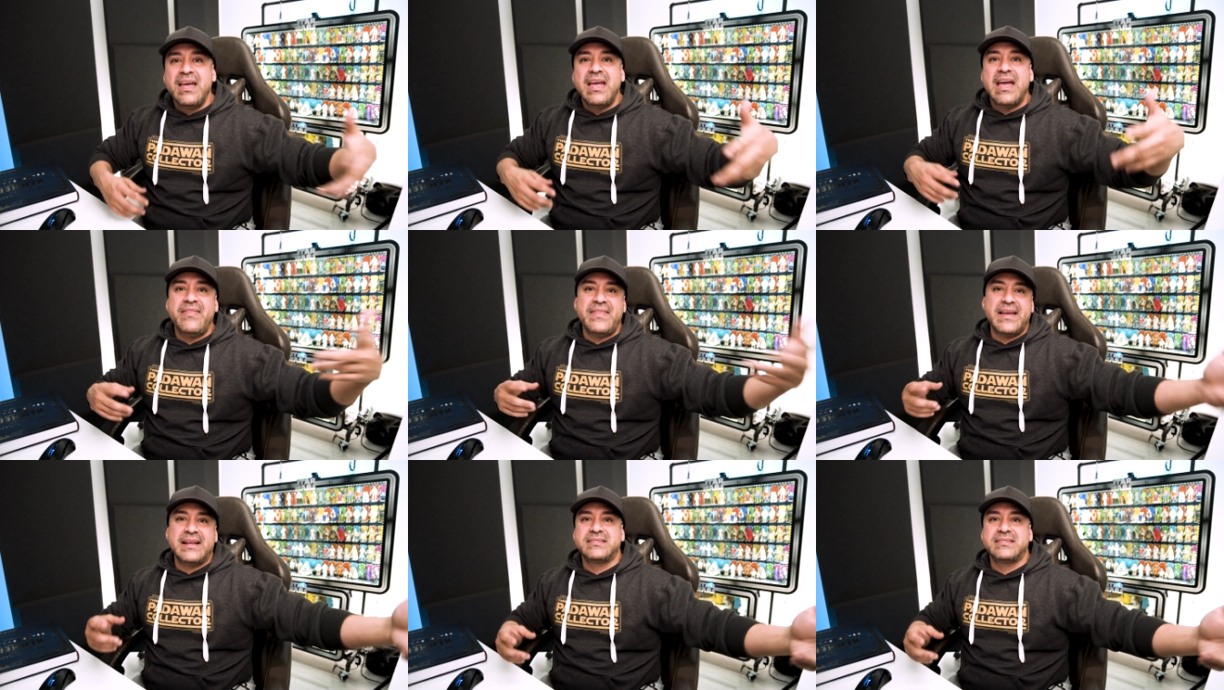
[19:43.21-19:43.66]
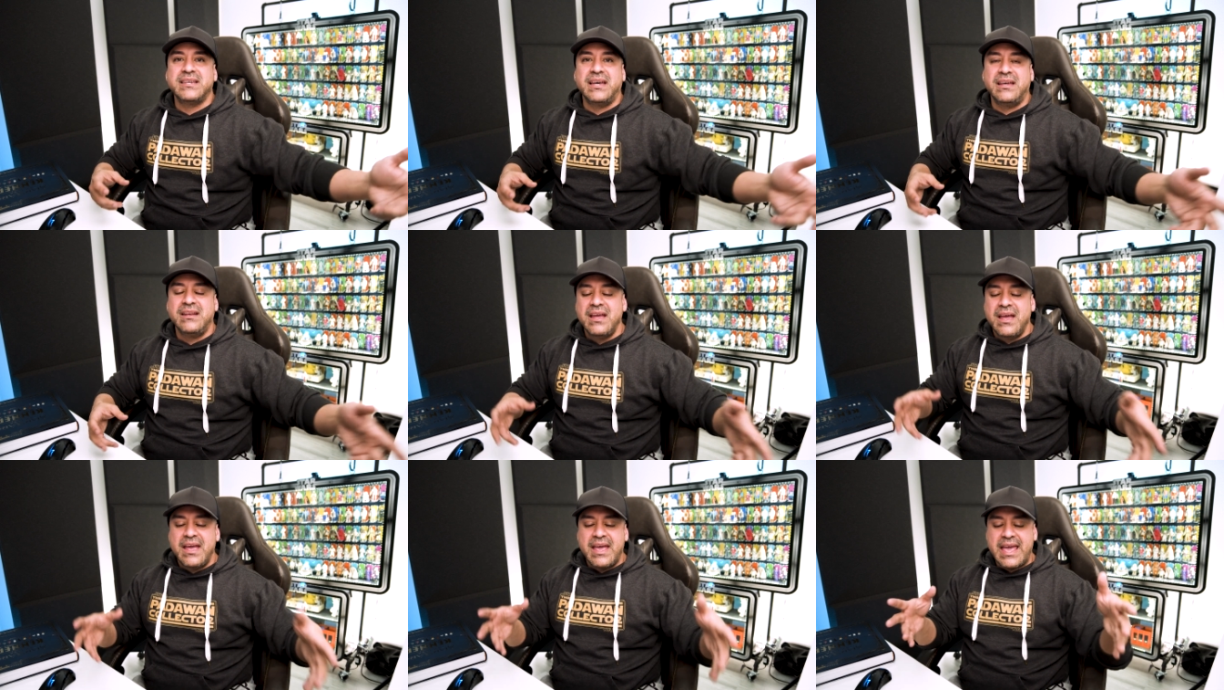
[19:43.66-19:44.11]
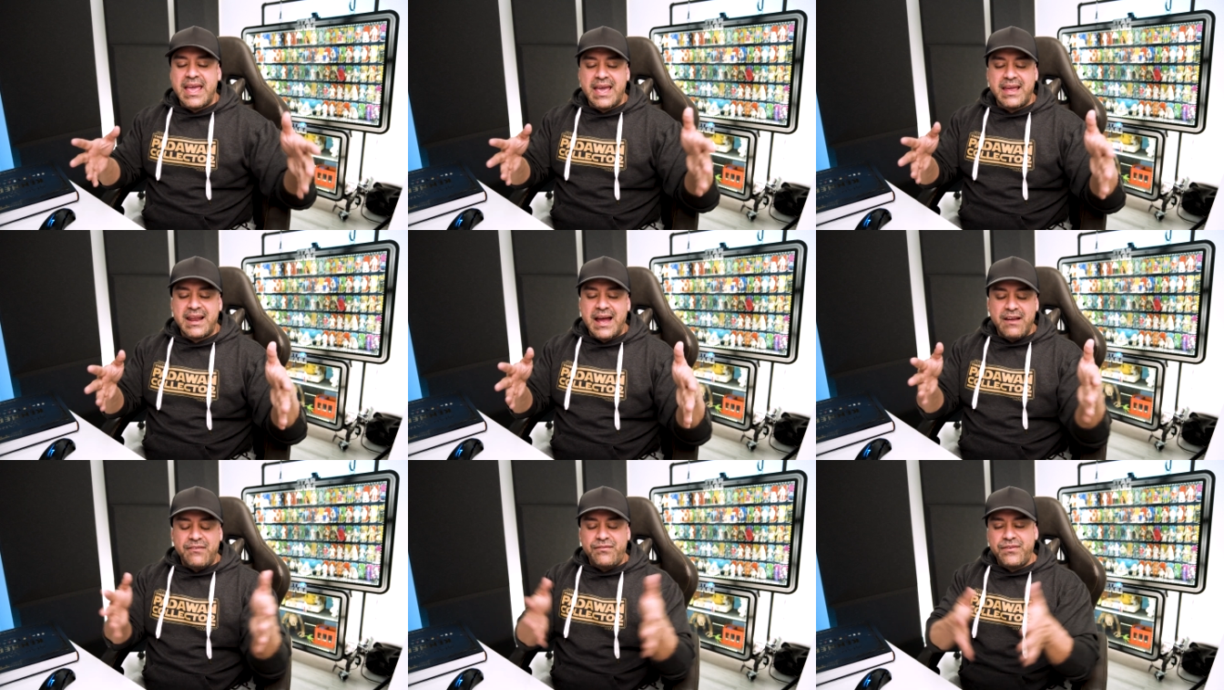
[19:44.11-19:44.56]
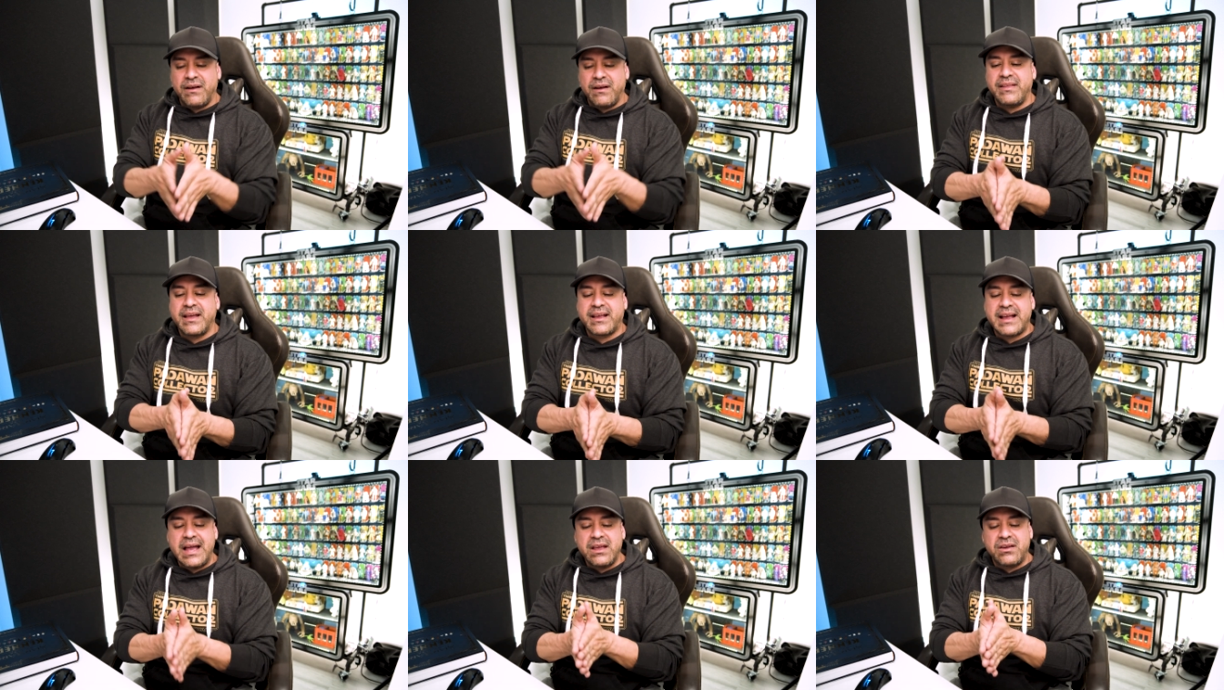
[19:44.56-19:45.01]
and that's it. And I felt
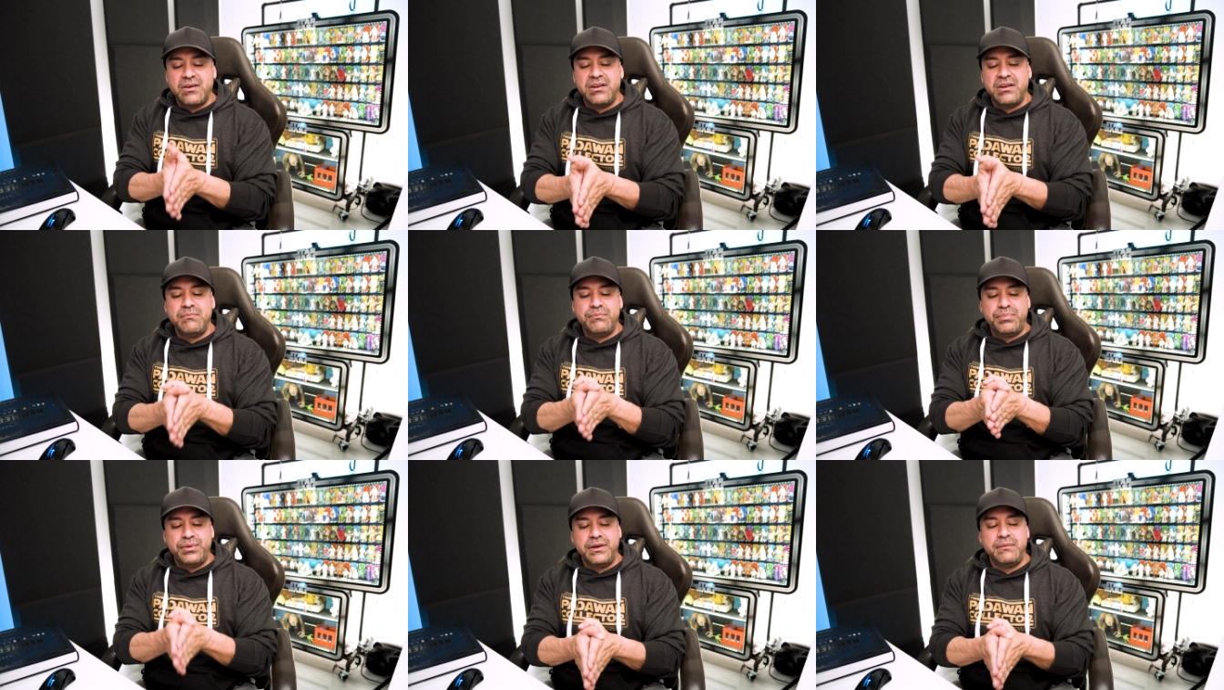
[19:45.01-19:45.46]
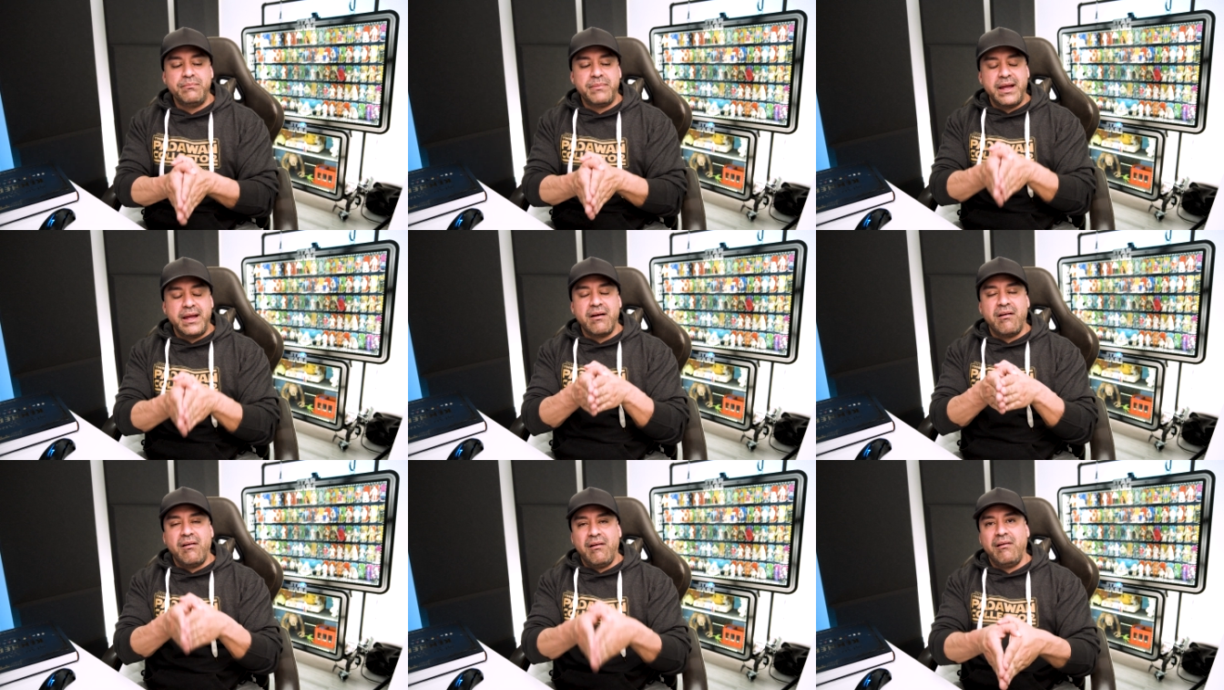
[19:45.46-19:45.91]
like I couldn't put my